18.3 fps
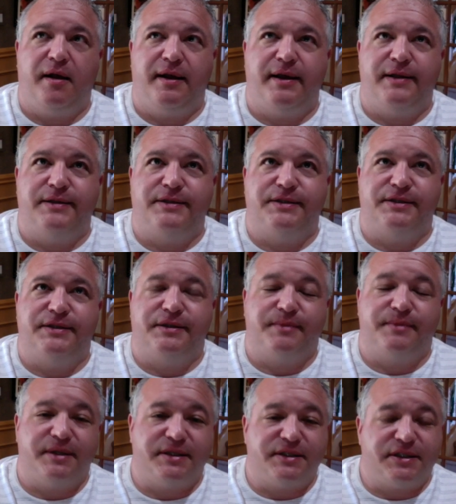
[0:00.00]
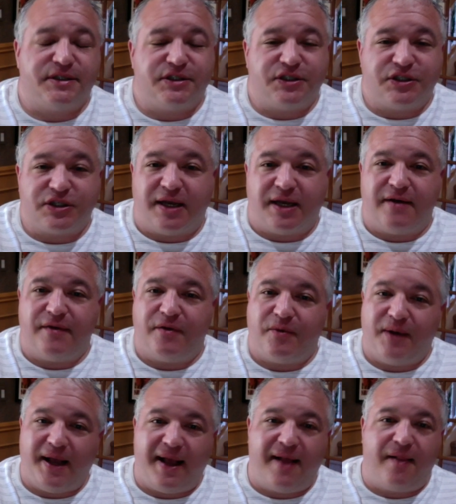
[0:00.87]
it's, I mean, this is just kind of the
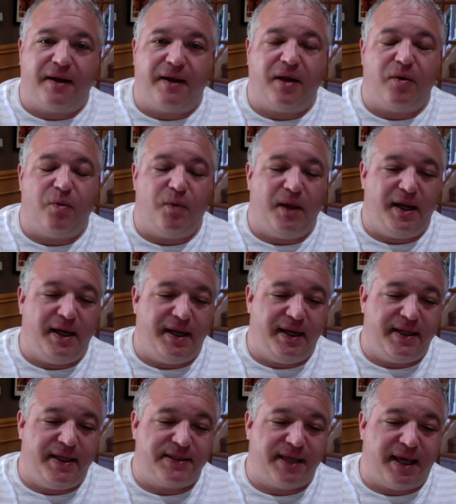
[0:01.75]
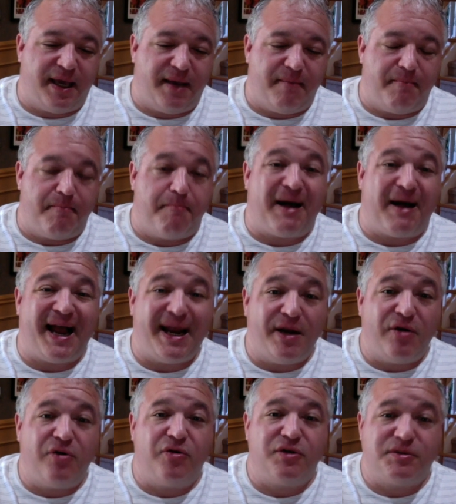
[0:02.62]
reality, when it is a
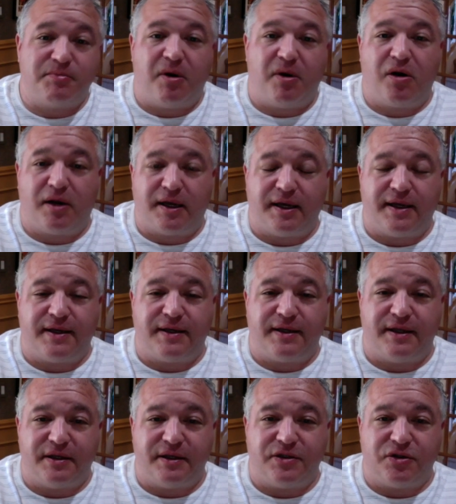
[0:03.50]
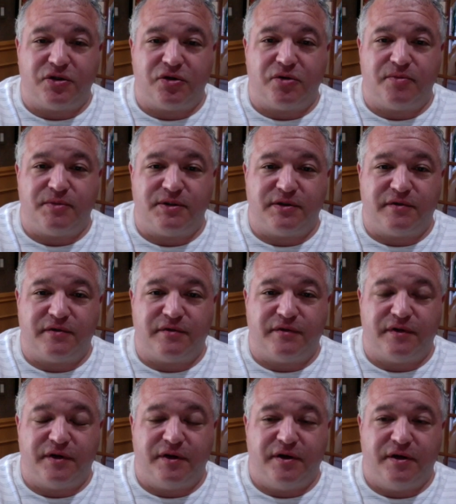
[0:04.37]
buyer's market in terms
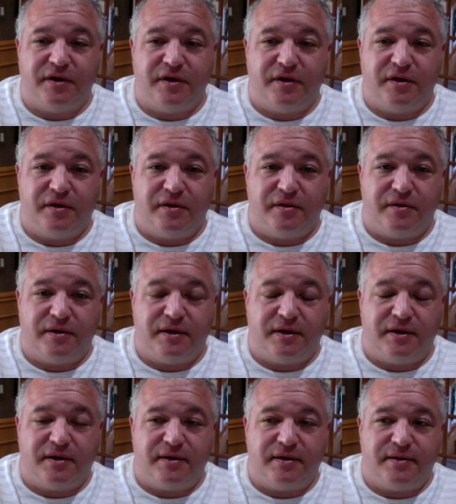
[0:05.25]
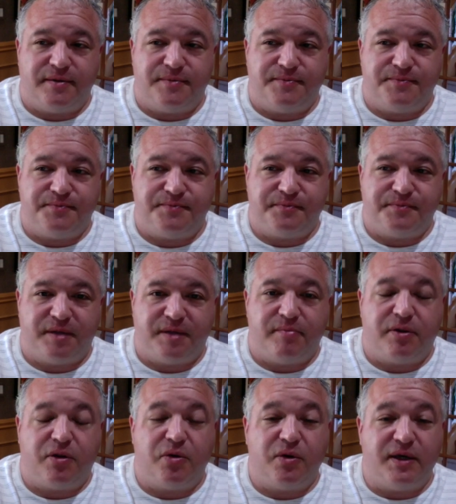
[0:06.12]
of um,
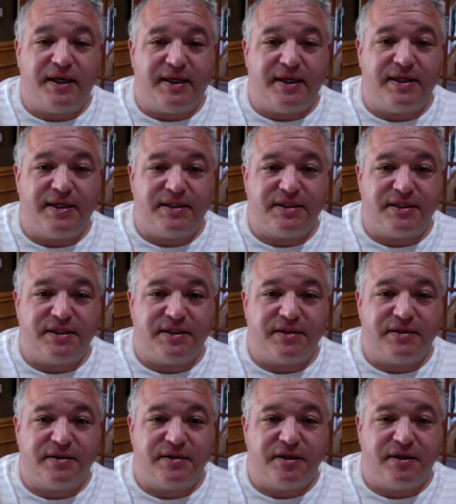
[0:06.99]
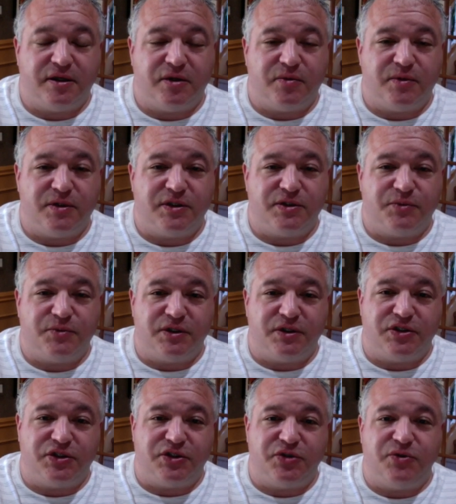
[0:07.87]
employees, you know, when the, when the
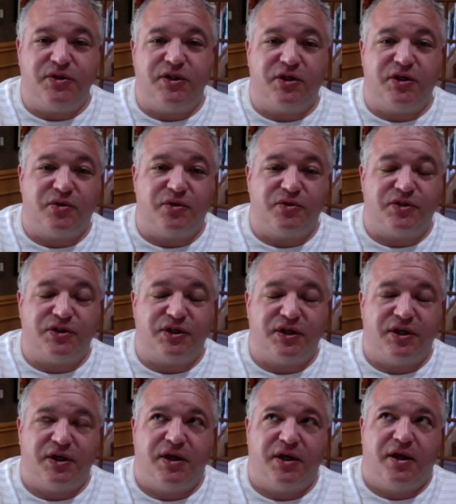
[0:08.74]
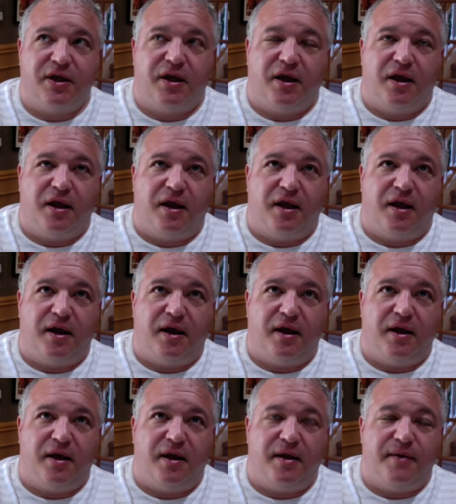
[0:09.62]
studios
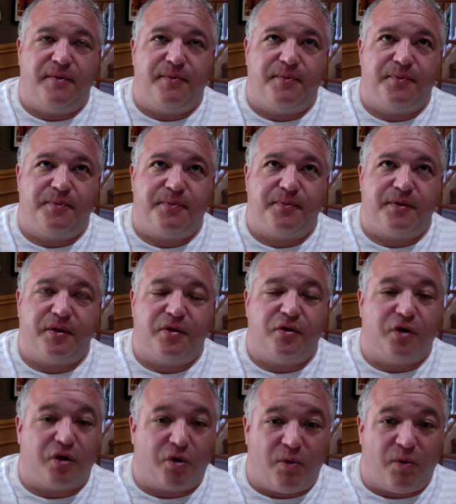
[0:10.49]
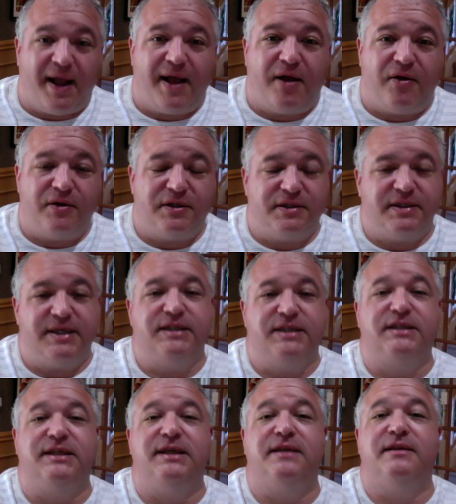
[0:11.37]
uh, look around and they
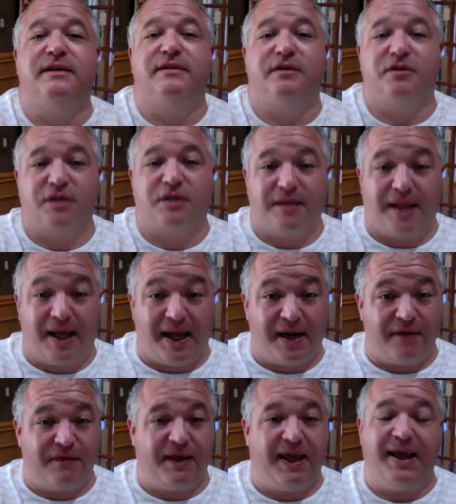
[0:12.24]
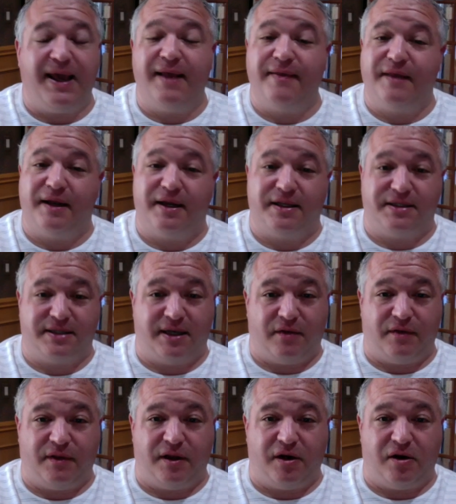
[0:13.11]
see that there's a lot of candidates
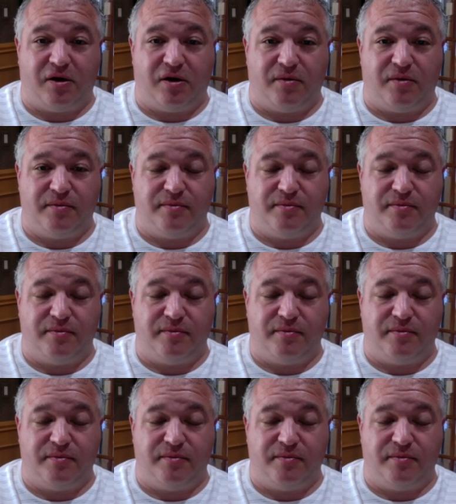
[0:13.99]
out there,